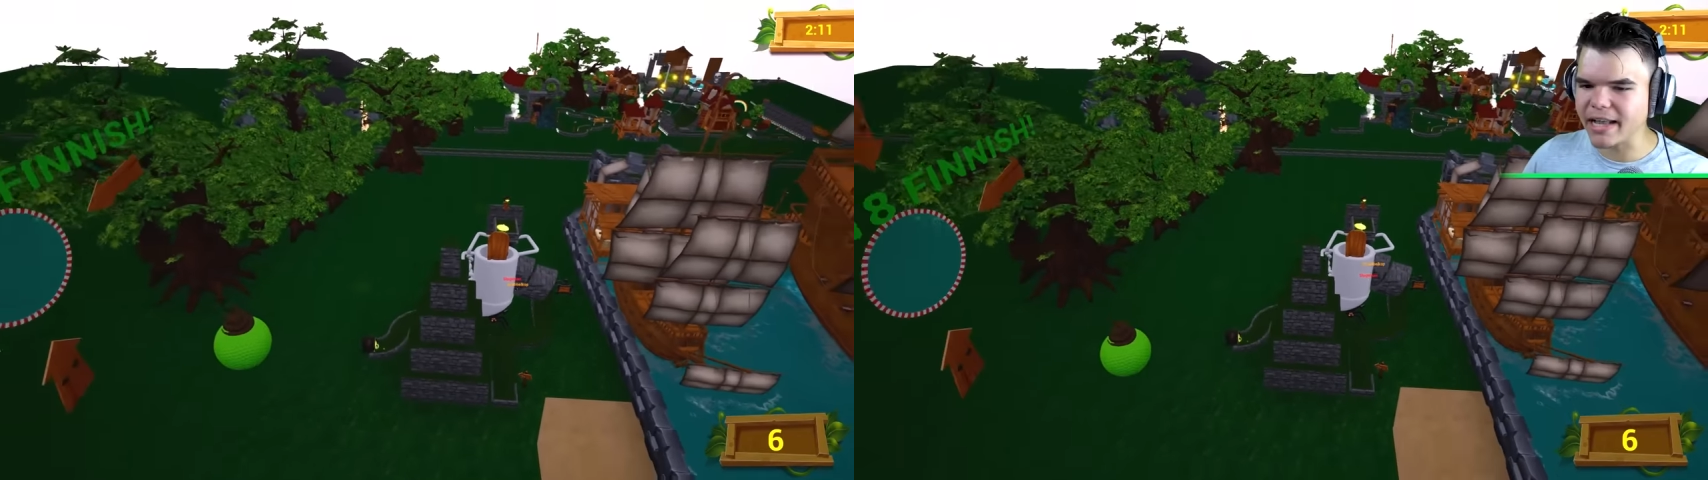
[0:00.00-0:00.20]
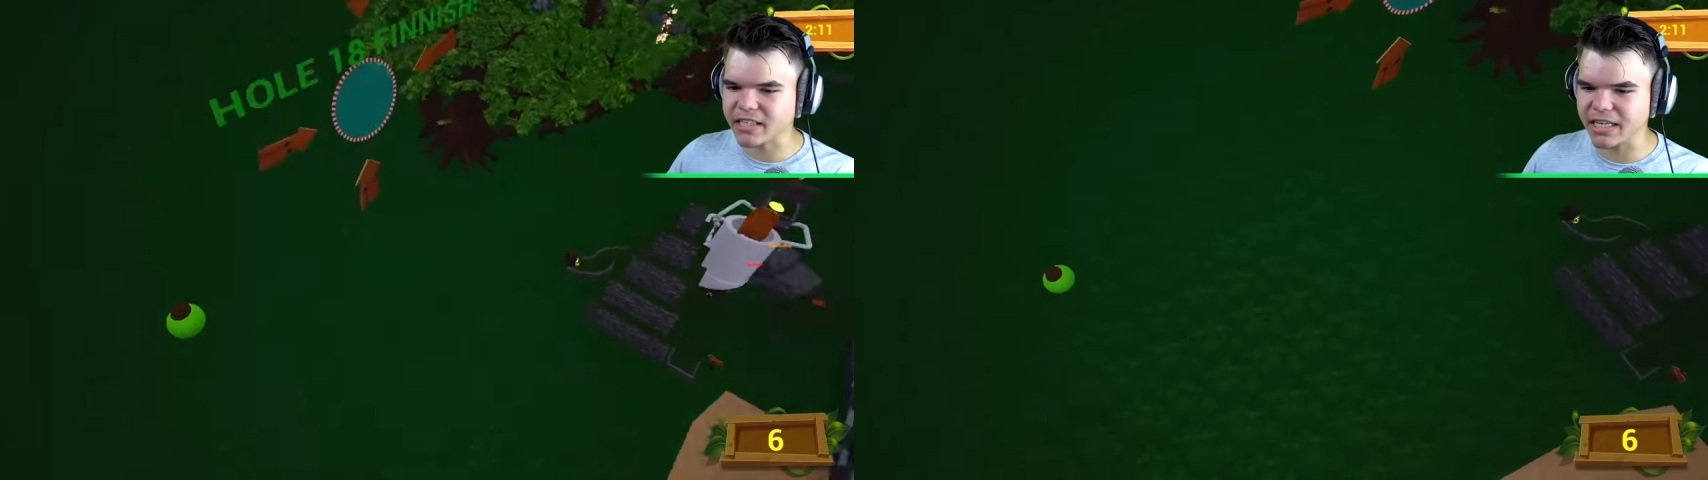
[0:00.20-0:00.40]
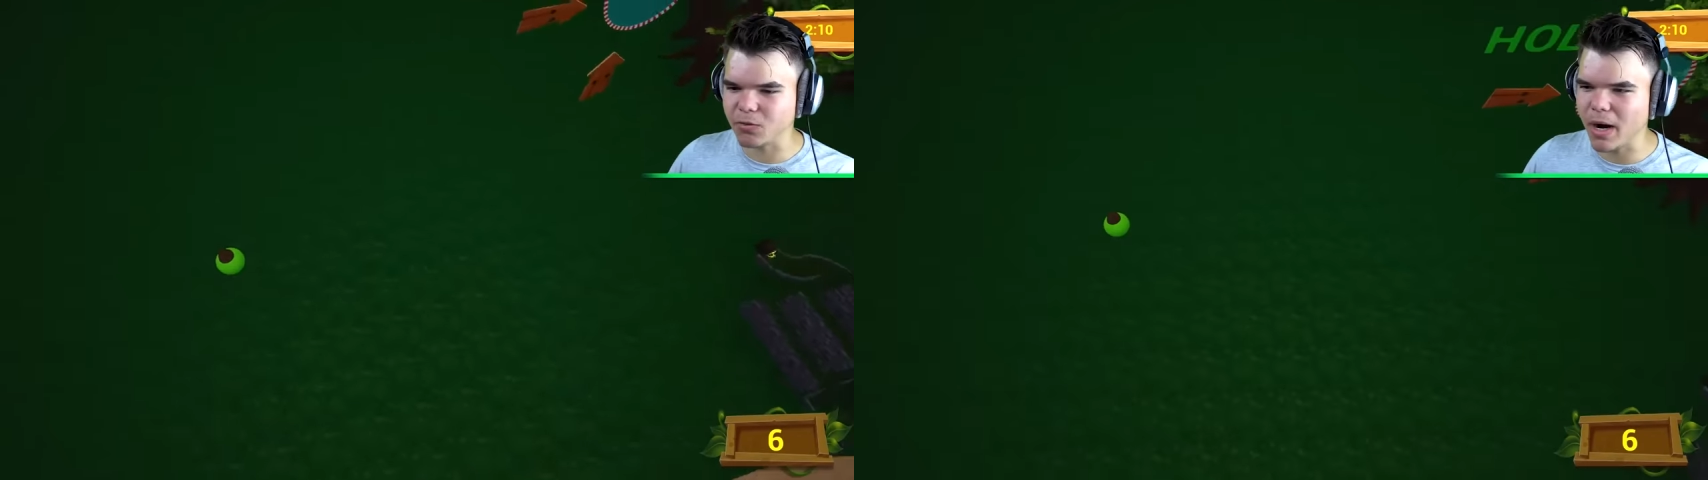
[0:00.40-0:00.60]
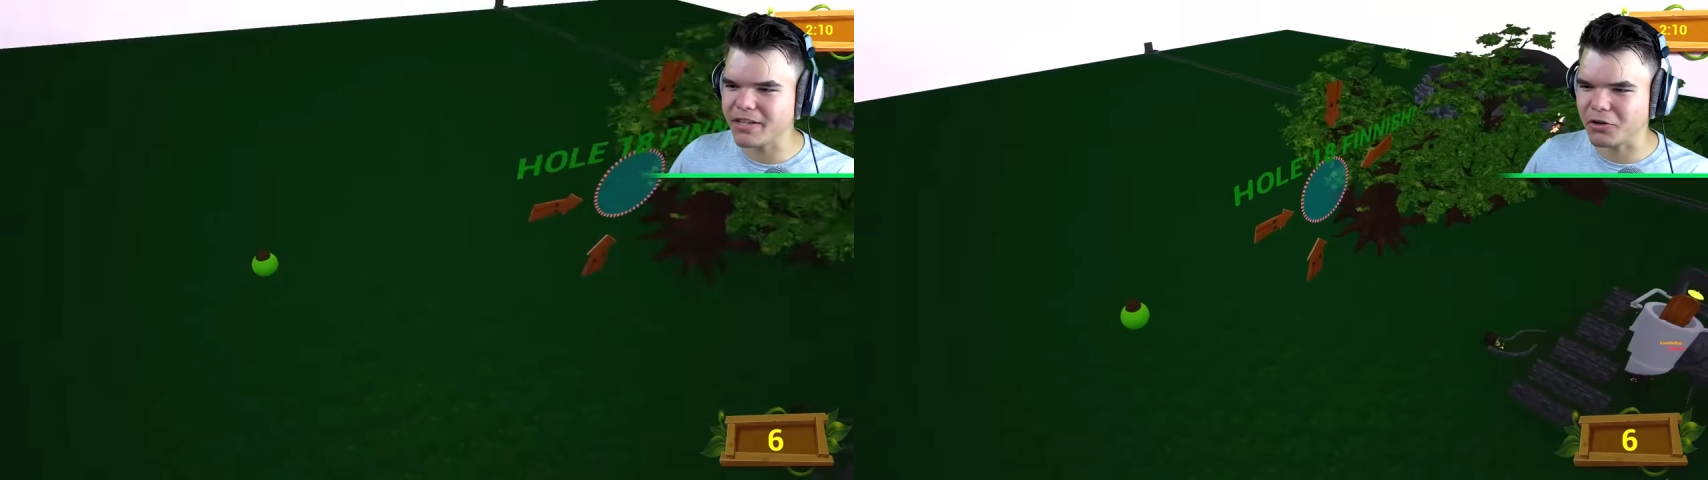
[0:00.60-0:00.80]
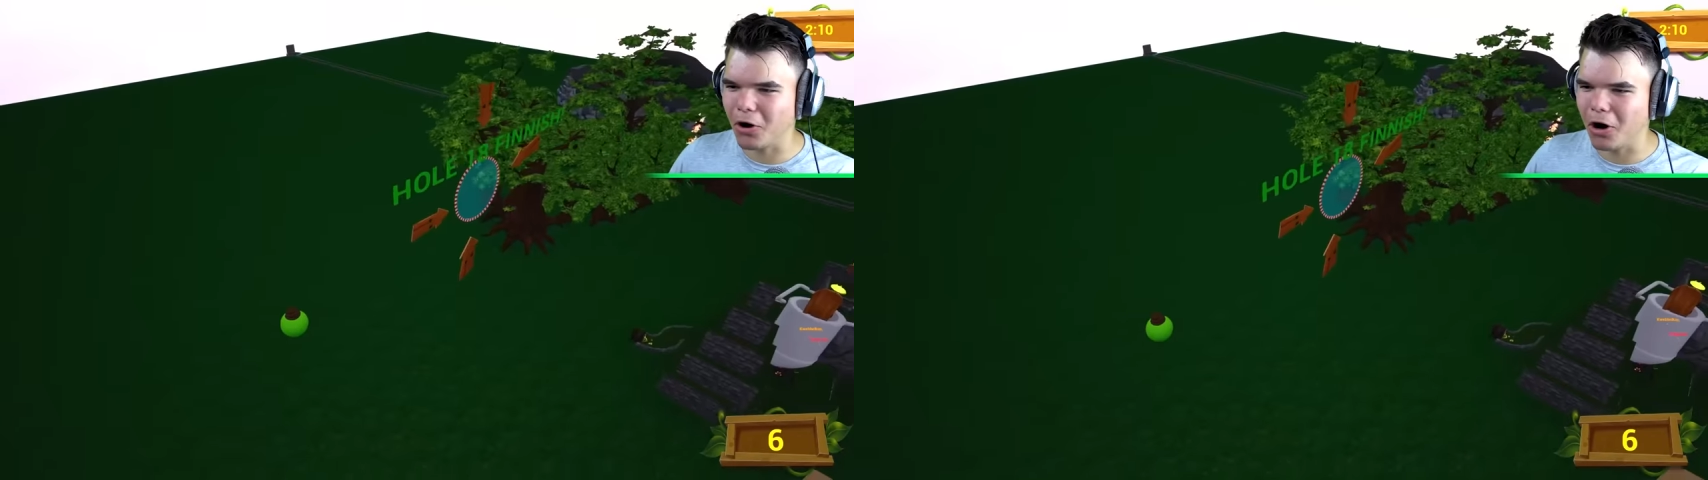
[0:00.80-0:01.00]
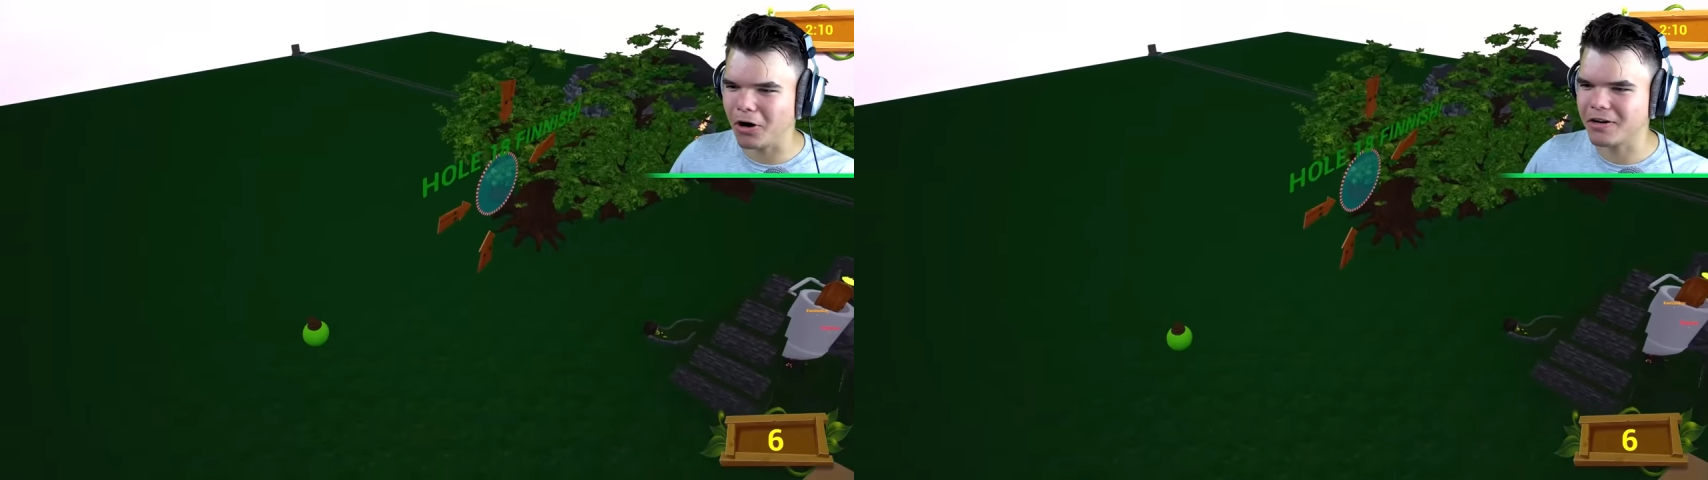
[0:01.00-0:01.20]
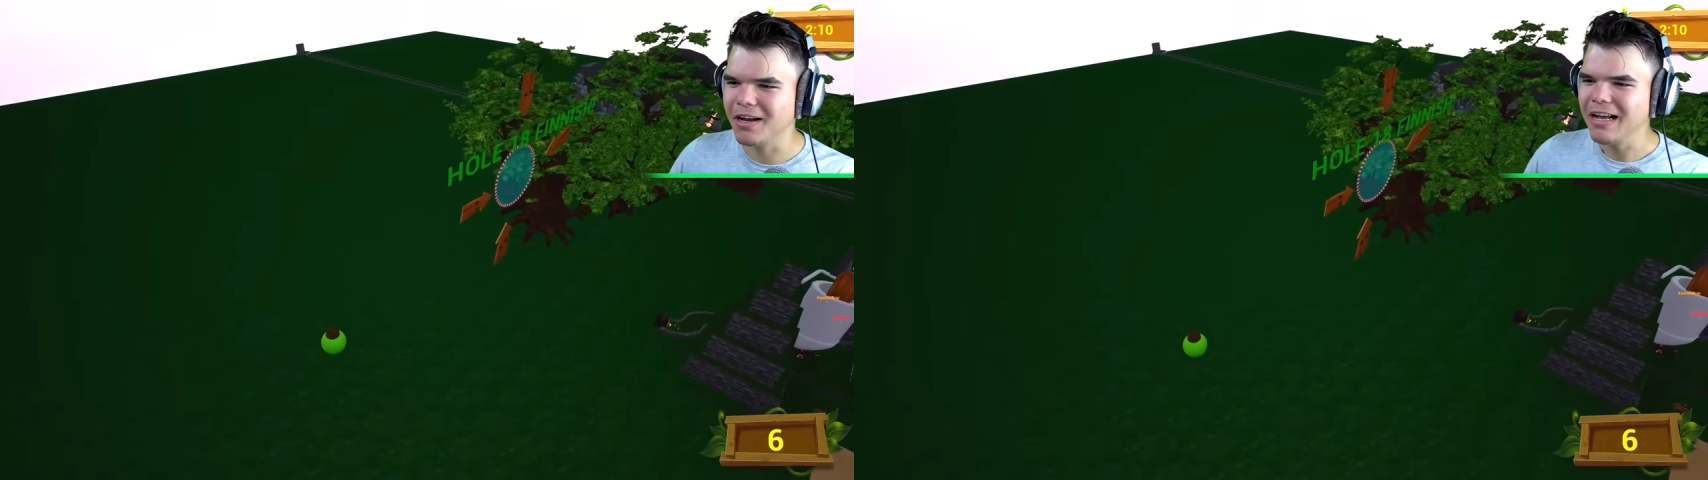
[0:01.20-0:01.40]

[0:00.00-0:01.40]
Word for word: I just hit it way too hard!